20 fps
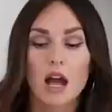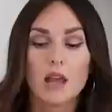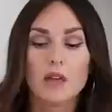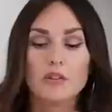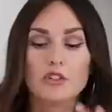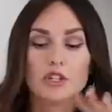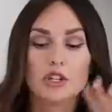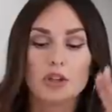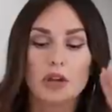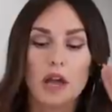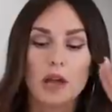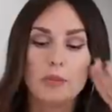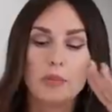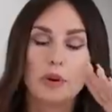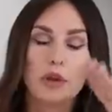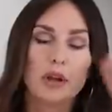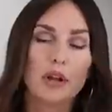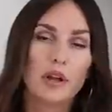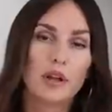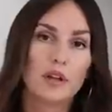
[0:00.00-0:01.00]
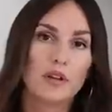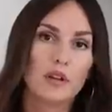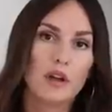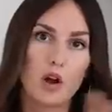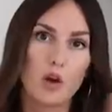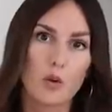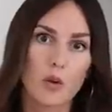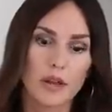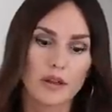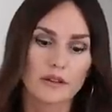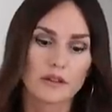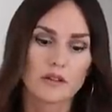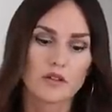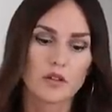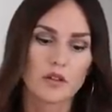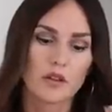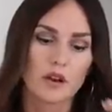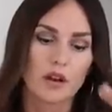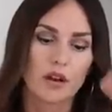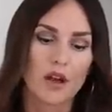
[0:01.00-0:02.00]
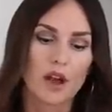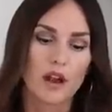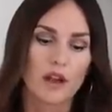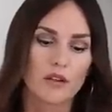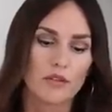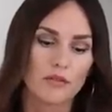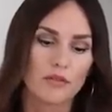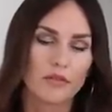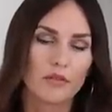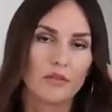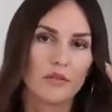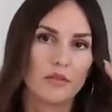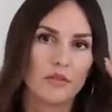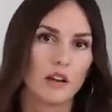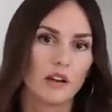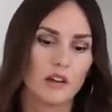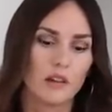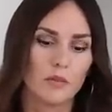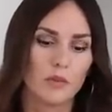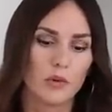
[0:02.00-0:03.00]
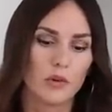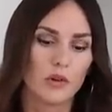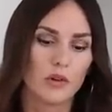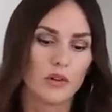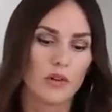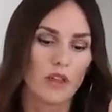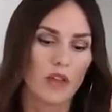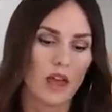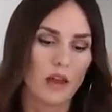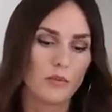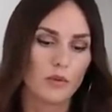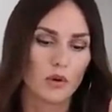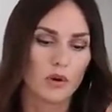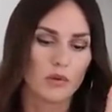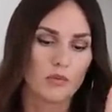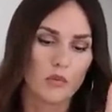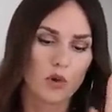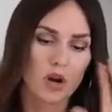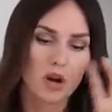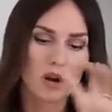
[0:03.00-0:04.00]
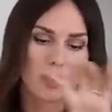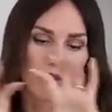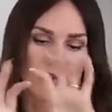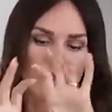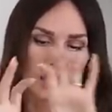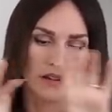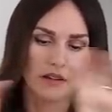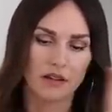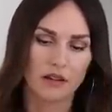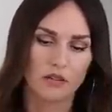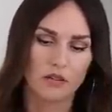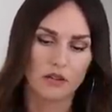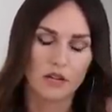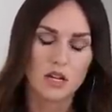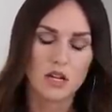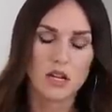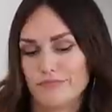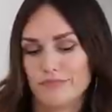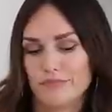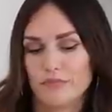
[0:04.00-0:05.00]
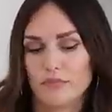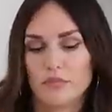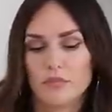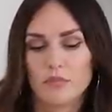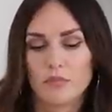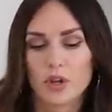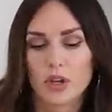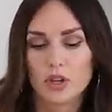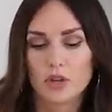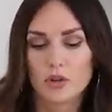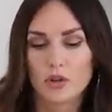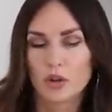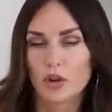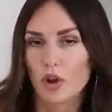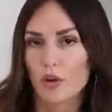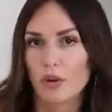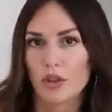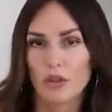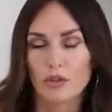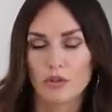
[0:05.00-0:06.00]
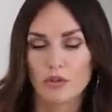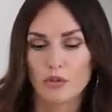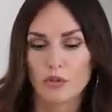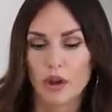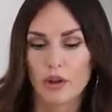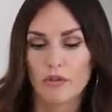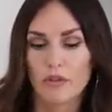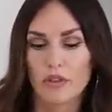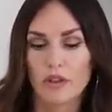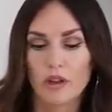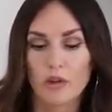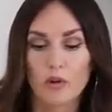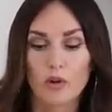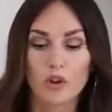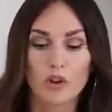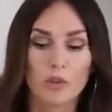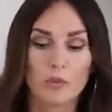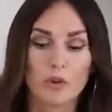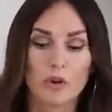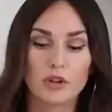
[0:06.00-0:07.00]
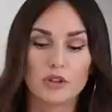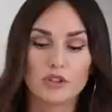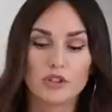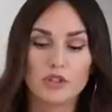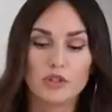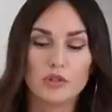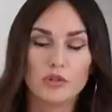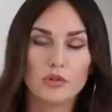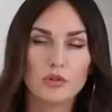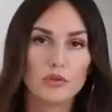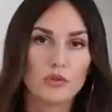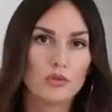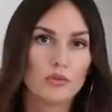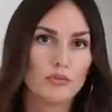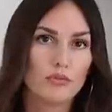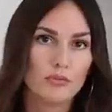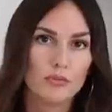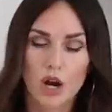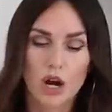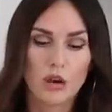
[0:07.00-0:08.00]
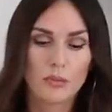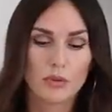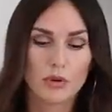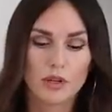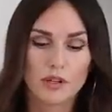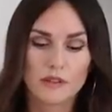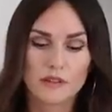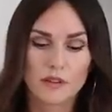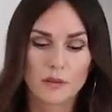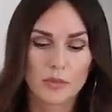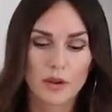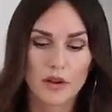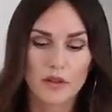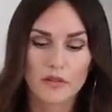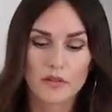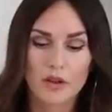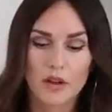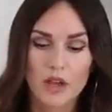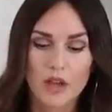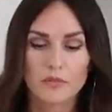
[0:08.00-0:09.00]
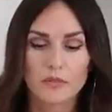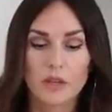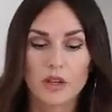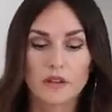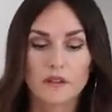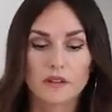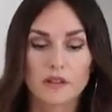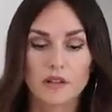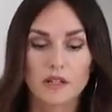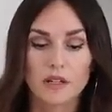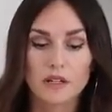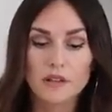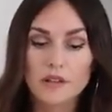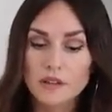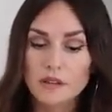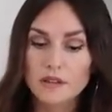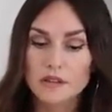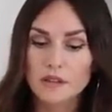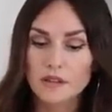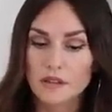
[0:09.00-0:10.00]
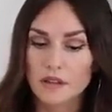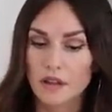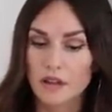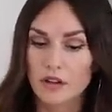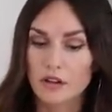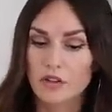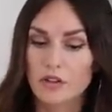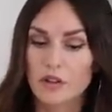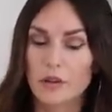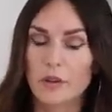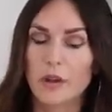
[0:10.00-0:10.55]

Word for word: I, I put it long ways so that it kind of hugged the board, the headboard more, like down. But you could go either way with it, or you could put two art prints above because there is, so they do